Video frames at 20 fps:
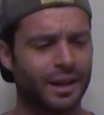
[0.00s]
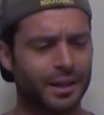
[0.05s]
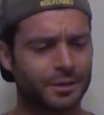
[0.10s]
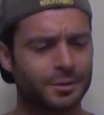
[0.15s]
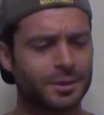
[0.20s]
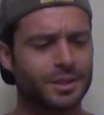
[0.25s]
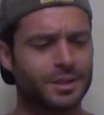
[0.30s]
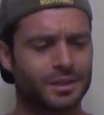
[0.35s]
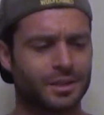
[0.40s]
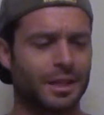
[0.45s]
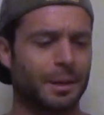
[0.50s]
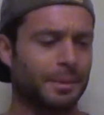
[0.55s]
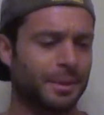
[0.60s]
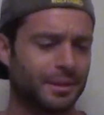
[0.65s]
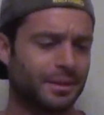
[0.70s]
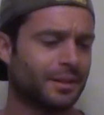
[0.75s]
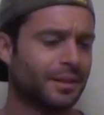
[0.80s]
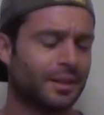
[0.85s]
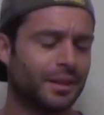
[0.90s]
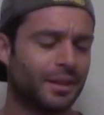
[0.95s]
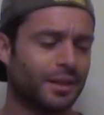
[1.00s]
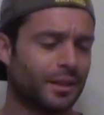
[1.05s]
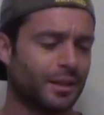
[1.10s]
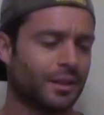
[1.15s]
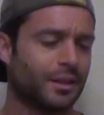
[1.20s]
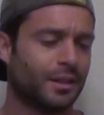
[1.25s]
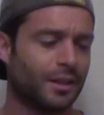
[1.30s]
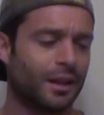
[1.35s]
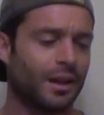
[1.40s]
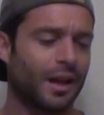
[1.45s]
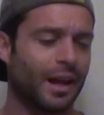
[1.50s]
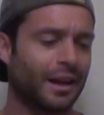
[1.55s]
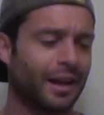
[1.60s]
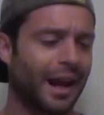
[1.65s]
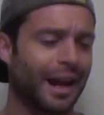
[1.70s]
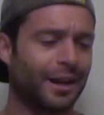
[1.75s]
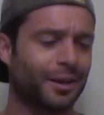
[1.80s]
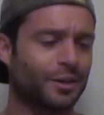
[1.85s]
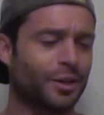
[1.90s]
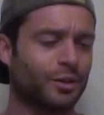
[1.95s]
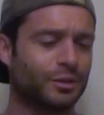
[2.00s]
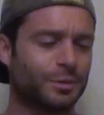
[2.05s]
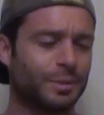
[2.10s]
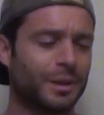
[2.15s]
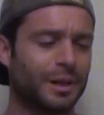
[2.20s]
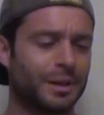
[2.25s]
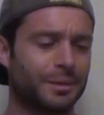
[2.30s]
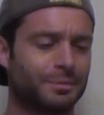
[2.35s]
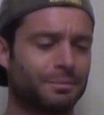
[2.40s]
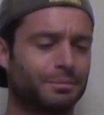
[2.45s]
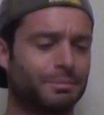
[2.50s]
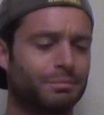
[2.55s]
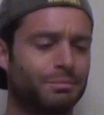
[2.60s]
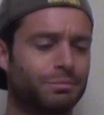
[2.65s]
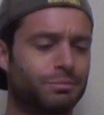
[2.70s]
It was, I mean, I don't know too many